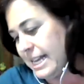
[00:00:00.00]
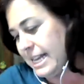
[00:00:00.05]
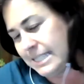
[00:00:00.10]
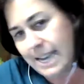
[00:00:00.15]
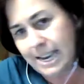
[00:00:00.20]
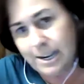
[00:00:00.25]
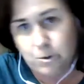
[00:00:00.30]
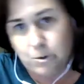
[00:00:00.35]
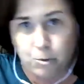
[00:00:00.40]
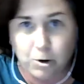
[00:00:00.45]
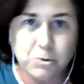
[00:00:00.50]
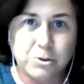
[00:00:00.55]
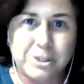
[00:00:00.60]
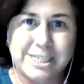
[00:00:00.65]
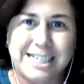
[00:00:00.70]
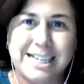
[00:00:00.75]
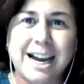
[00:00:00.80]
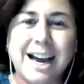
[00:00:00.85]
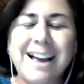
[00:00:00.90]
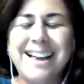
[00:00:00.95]
And I quote
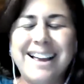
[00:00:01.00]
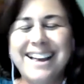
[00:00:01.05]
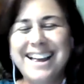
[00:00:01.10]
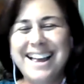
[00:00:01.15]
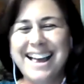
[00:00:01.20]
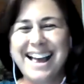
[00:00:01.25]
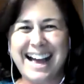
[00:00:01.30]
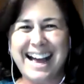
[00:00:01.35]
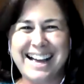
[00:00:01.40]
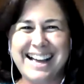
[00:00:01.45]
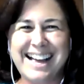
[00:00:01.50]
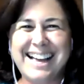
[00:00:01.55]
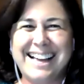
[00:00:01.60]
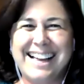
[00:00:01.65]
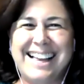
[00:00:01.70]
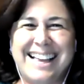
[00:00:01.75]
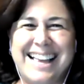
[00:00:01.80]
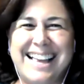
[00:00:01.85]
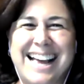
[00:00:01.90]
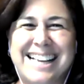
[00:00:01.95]
Tiah,
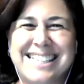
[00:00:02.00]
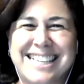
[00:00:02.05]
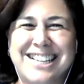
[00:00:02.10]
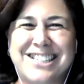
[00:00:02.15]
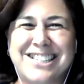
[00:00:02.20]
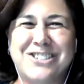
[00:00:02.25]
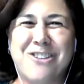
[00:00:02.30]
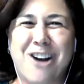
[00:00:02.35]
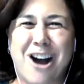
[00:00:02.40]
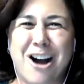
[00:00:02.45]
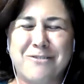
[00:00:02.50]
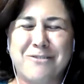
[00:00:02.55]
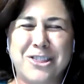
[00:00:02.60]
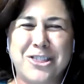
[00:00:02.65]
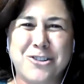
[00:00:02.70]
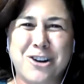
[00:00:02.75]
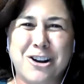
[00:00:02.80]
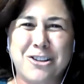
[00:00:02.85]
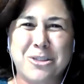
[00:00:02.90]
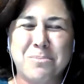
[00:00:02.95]
uh, as I do
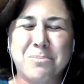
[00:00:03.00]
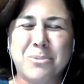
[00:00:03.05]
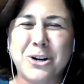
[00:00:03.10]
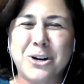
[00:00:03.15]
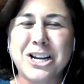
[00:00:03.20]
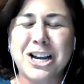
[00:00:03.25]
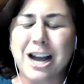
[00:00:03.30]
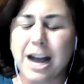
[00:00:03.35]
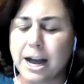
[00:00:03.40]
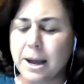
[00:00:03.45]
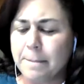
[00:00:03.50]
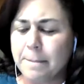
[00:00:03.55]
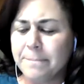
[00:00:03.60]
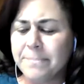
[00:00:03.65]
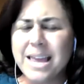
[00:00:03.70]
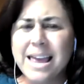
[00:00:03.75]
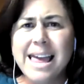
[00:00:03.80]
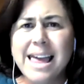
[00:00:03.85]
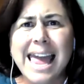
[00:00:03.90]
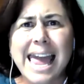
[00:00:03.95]
often throughout the book.
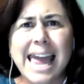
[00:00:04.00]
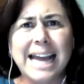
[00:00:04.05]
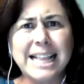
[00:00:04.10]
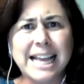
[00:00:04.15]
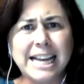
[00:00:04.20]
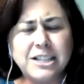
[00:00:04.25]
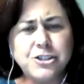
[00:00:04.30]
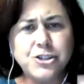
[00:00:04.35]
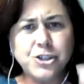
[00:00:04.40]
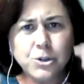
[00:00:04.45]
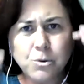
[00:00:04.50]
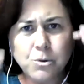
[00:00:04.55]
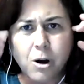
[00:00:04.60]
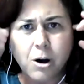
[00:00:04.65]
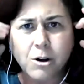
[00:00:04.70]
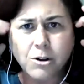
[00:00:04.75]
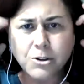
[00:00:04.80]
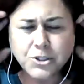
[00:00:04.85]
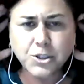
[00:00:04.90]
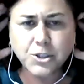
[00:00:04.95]
Um, and I do
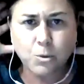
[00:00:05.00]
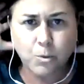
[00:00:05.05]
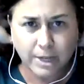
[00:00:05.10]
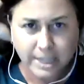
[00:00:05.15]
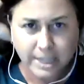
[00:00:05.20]
also